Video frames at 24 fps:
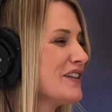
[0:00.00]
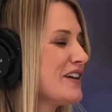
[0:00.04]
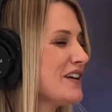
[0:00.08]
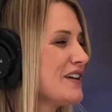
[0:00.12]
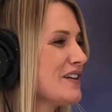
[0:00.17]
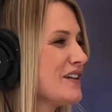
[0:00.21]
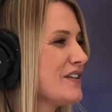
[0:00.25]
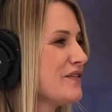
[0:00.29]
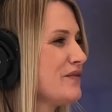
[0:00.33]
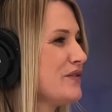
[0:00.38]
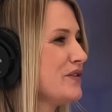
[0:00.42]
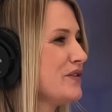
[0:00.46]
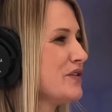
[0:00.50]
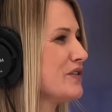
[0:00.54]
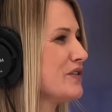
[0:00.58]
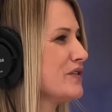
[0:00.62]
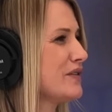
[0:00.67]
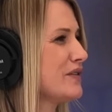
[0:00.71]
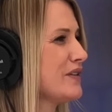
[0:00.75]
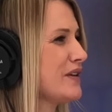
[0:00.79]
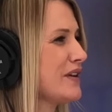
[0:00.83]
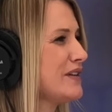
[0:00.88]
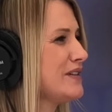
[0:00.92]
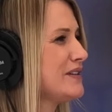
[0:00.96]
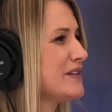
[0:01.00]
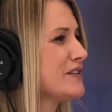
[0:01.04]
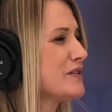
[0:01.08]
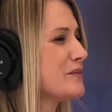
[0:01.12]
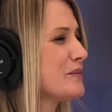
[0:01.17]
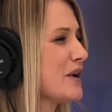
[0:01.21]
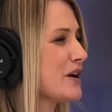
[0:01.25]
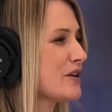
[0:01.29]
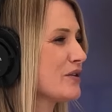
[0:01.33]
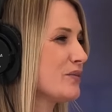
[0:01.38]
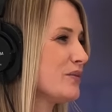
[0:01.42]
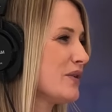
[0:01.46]
like if it
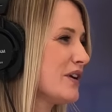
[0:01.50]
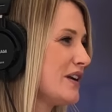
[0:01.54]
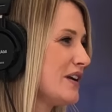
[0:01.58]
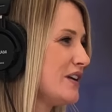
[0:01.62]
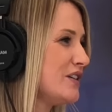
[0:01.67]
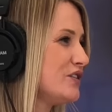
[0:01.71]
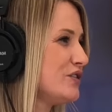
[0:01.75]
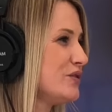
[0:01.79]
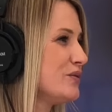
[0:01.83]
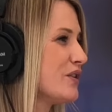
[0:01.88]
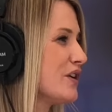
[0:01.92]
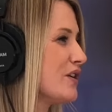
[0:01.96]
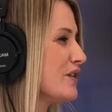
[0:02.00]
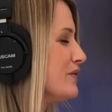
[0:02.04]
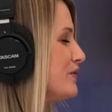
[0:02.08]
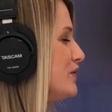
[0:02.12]
doesn't matter what age you are,